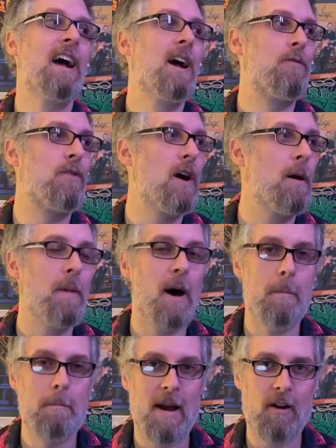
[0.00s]
from
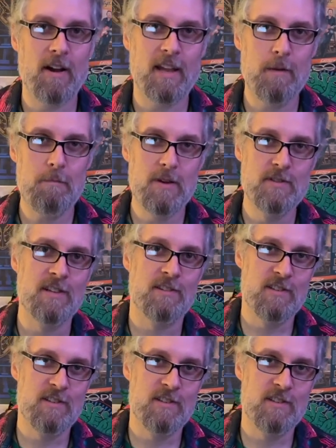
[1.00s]
American Music